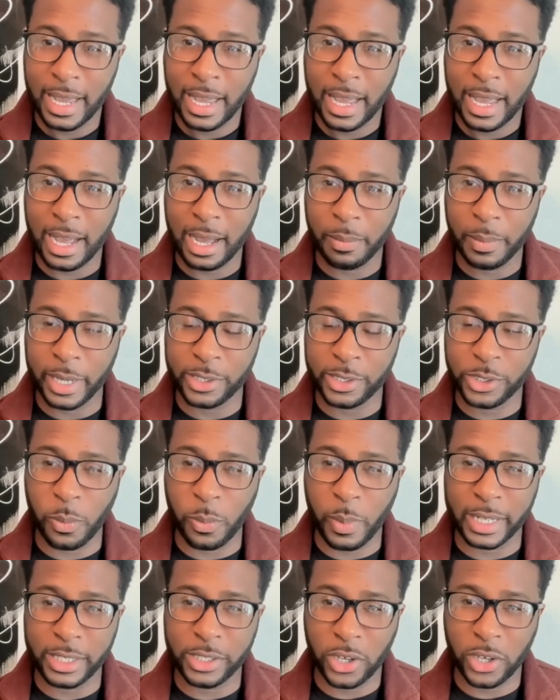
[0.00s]
And so
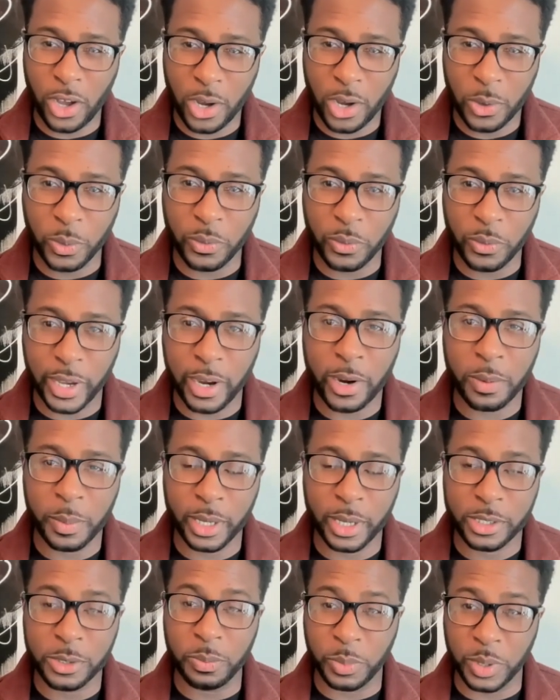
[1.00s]
my talk will very
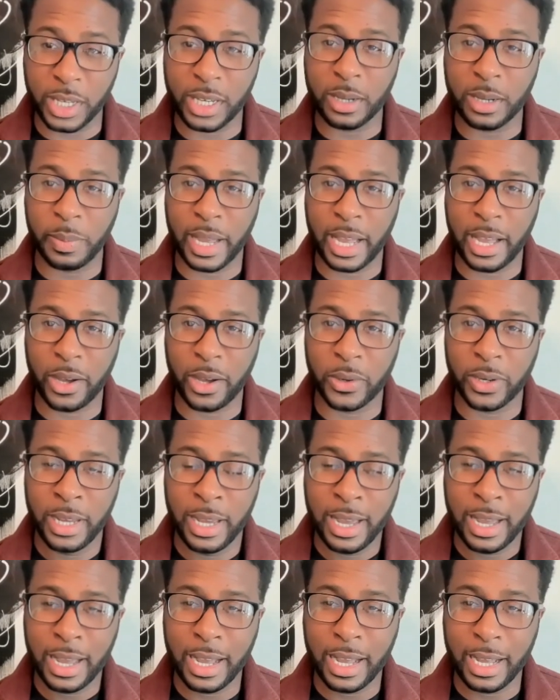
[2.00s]
much be about
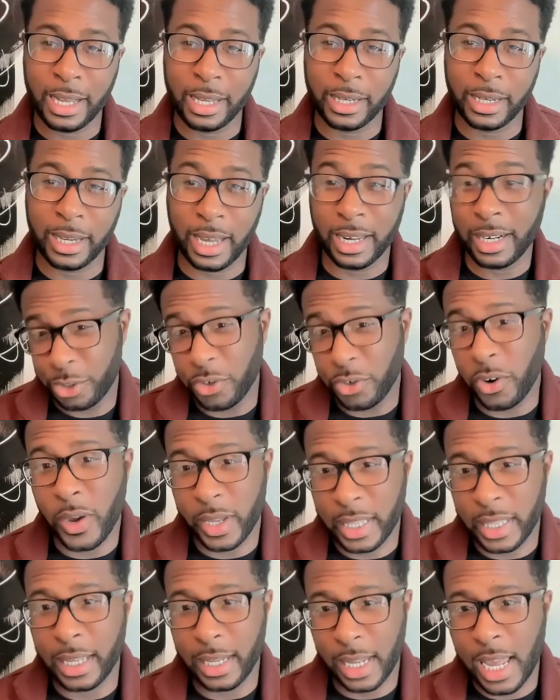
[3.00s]
kind of
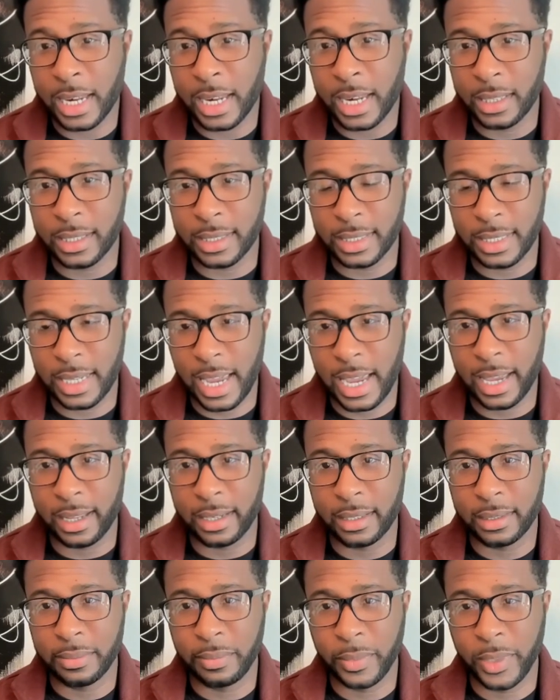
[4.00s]
drawing that line in the
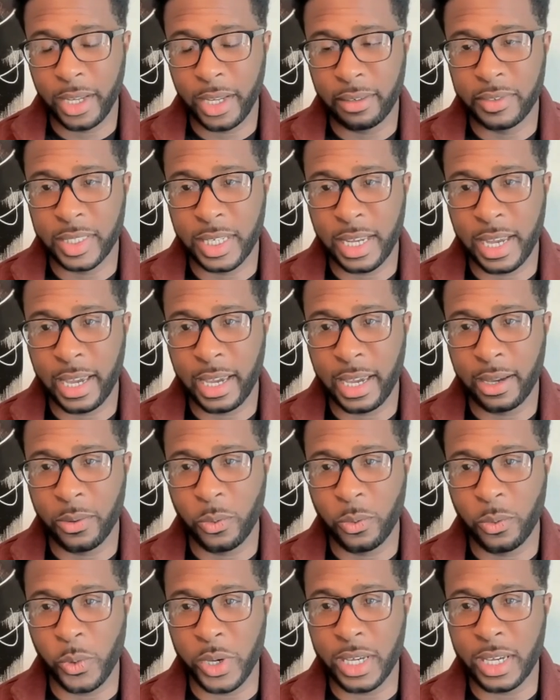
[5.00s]
sand of saying
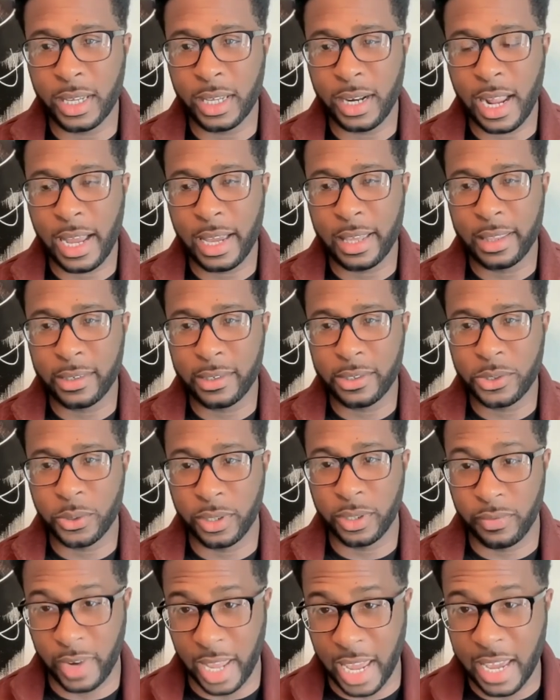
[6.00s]
we can either
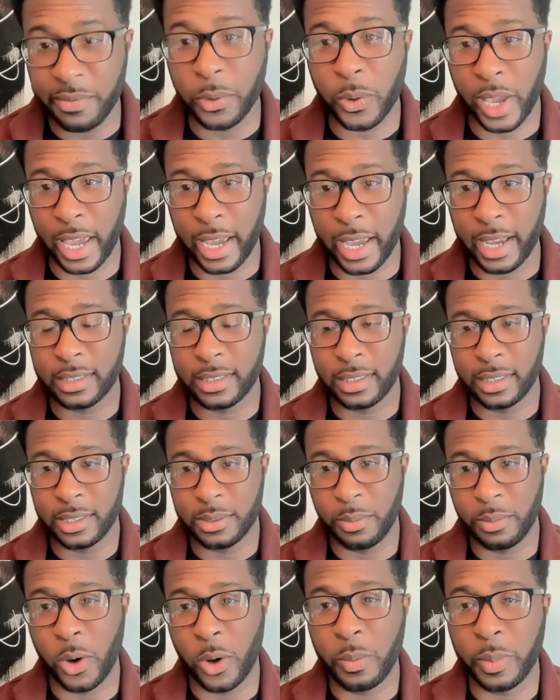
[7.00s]
sort of navel gaze in this
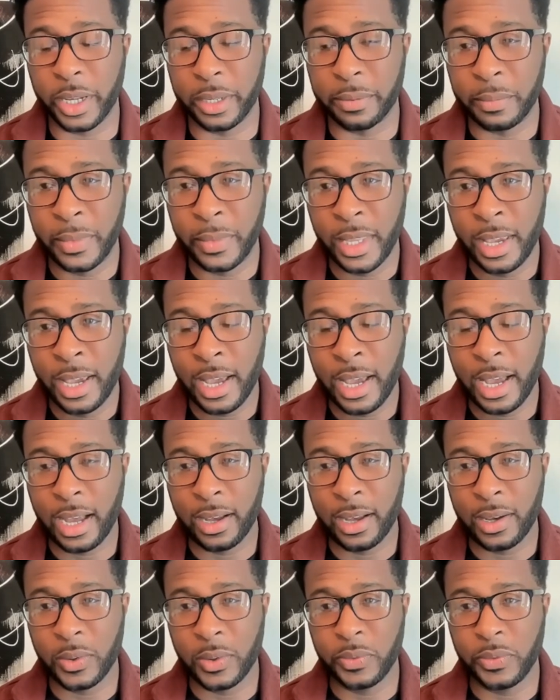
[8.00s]
moment
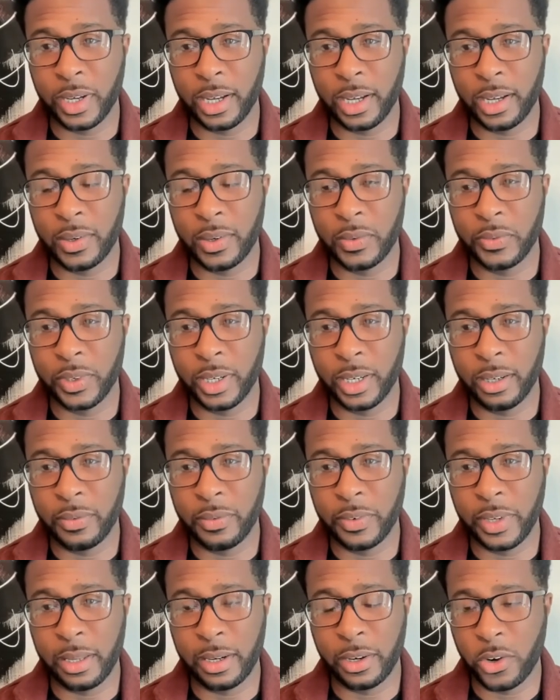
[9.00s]

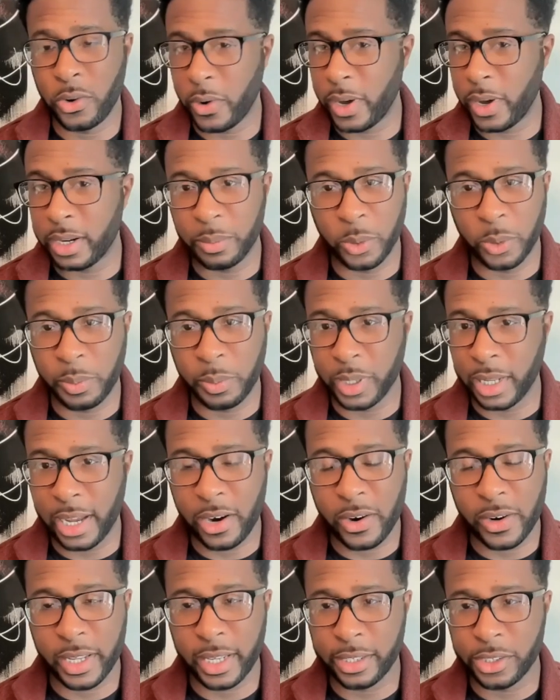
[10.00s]
of incredible
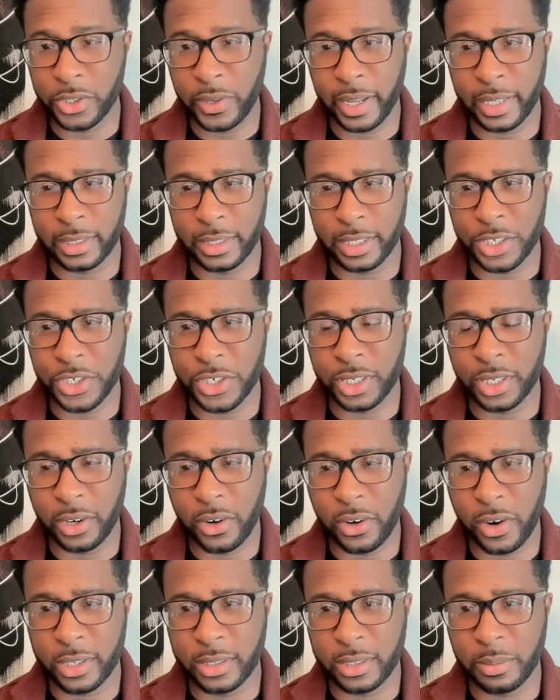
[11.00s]
polarity and transition
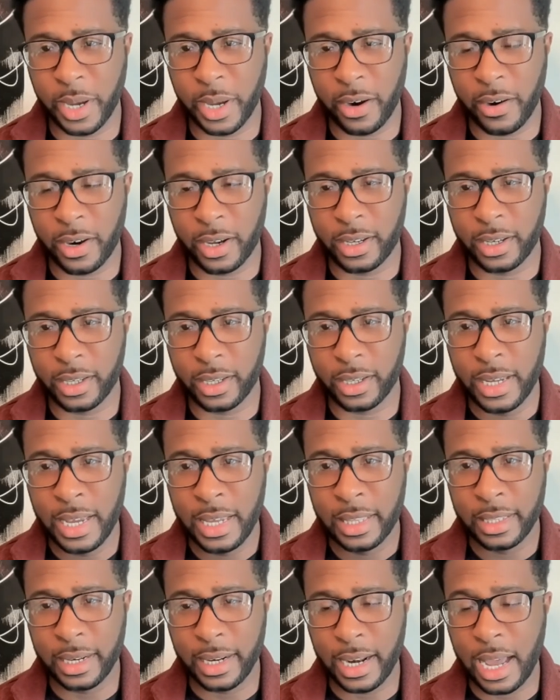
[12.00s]
across America
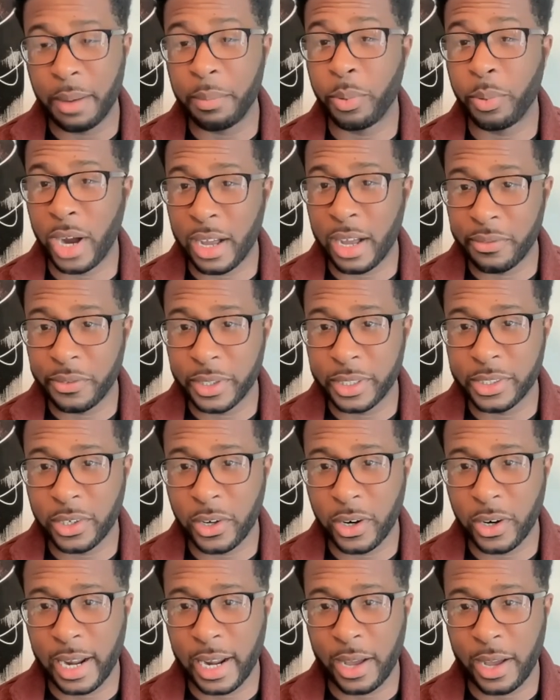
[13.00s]
that nonprofits
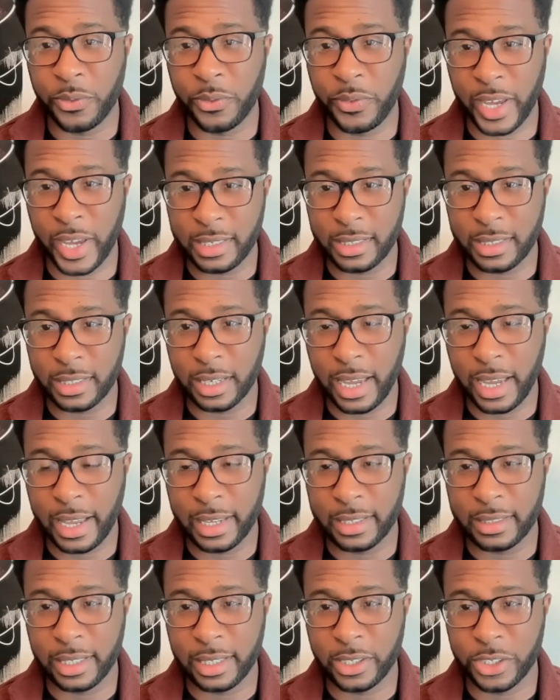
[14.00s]
are now facing
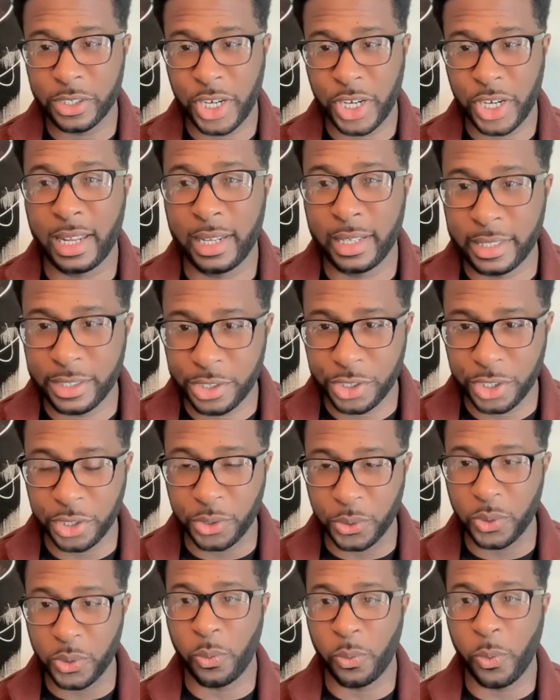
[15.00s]
as they are challenged to
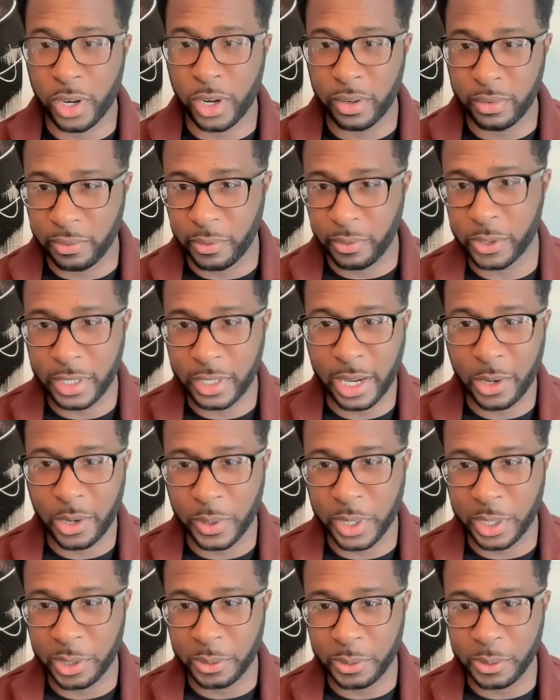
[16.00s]
do the work of diversity,
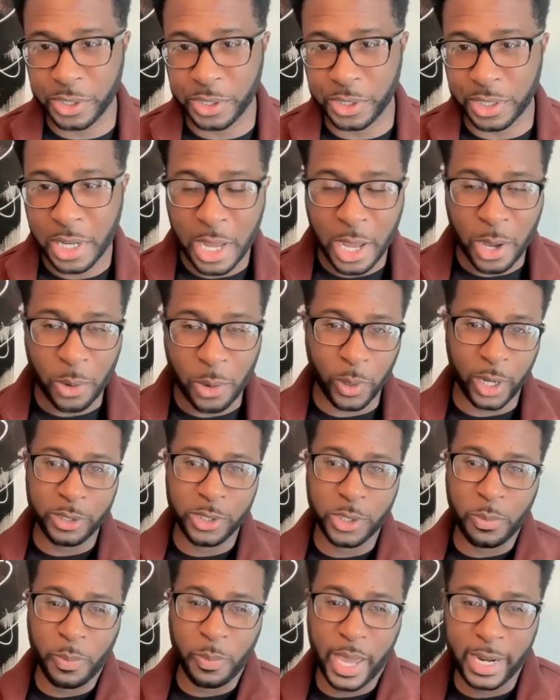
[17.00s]
equity, inclusion, while
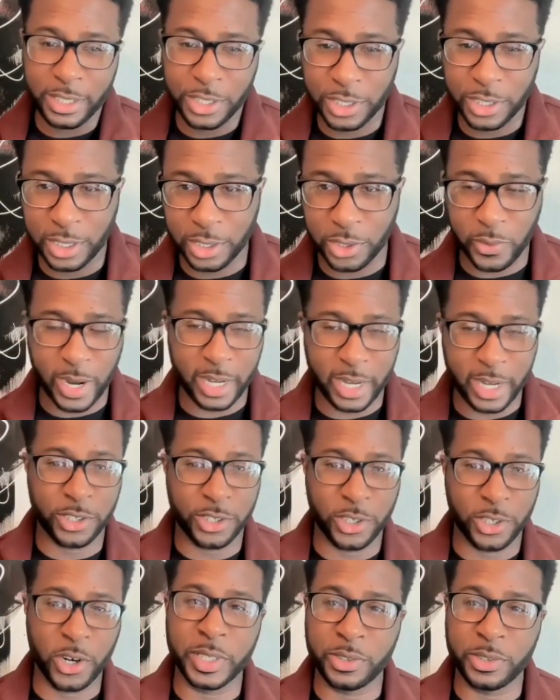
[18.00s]
also managing the direct
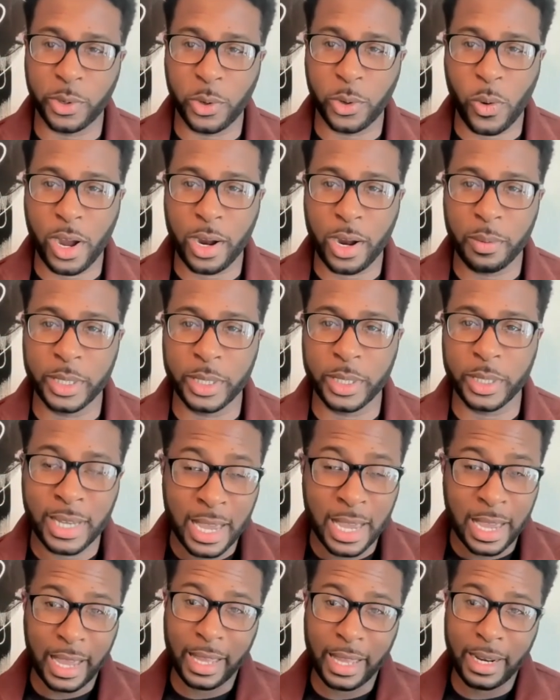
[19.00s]
service requirements
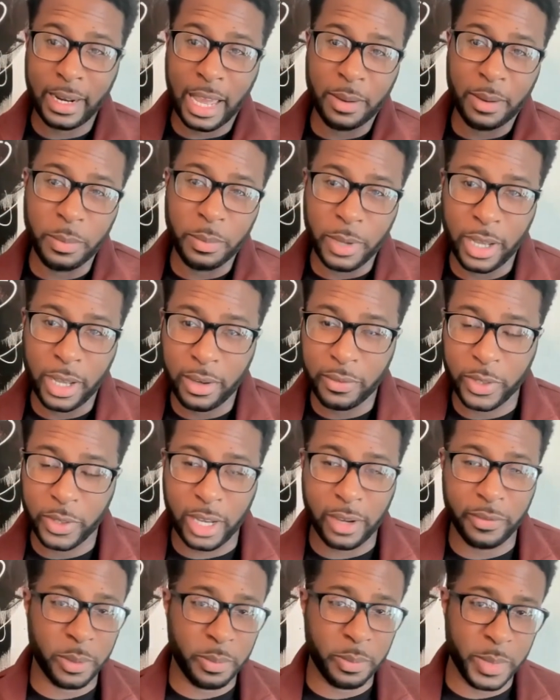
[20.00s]
and
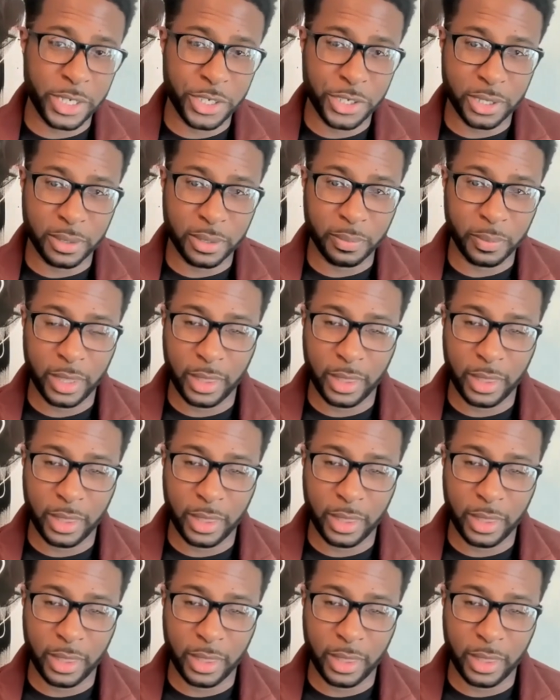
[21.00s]
of their mission.